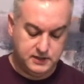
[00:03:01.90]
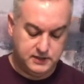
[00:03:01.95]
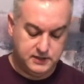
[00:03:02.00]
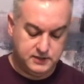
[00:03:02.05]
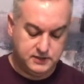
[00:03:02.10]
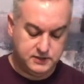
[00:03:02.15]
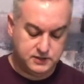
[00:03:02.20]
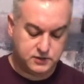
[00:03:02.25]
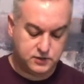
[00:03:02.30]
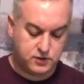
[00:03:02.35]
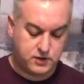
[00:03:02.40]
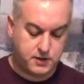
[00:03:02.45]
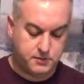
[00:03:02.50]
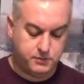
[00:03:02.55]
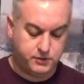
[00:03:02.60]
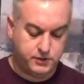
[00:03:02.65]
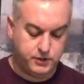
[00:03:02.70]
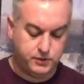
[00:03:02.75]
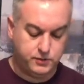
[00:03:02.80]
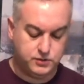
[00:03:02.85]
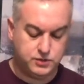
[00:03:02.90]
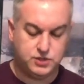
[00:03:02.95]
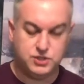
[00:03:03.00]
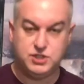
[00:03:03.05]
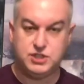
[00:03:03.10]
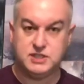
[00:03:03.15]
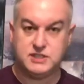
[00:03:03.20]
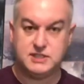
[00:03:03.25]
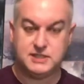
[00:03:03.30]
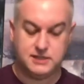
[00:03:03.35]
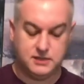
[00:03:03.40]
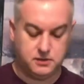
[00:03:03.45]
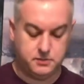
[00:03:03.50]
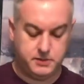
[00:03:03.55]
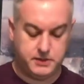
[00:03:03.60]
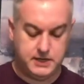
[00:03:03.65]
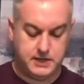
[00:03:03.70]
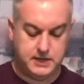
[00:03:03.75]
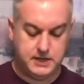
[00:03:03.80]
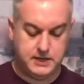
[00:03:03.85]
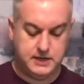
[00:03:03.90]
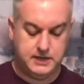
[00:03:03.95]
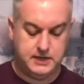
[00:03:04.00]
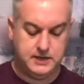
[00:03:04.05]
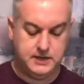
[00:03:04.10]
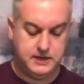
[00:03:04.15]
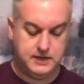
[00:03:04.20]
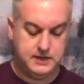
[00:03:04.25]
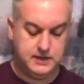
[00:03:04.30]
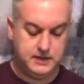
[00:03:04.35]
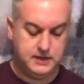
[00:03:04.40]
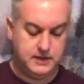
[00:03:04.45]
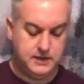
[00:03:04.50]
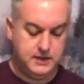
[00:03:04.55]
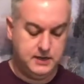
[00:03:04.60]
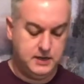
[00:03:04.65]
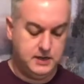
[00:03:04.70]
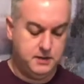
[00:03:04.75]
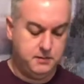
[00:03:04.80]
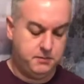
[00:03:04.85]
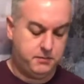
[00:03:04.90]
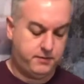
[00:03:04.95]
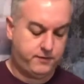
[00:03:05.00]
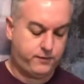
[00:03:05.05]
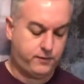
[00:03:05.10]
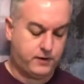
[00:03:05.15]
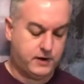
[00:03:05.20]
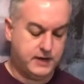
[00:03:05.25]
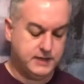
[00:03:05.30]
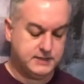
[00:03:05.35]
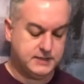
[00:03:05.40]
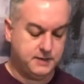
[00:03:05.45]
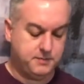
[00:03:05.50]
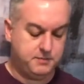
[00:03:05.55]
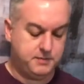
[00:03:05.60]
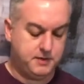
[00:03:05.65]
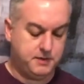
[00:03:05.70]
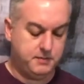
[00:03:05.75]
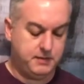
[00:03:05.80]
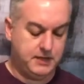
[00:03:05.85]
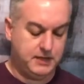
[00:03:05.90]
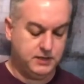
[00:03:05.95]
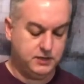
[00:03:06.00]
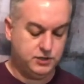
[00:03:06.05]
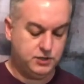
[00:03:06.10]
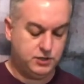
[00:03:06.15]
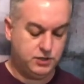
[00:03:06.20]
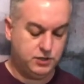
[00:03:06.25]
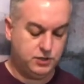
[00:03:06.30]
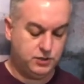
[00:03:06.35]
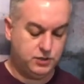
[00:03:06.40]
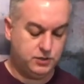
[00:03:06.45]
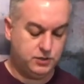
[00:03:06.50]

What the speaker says: scramble those just a little bit before I dump them into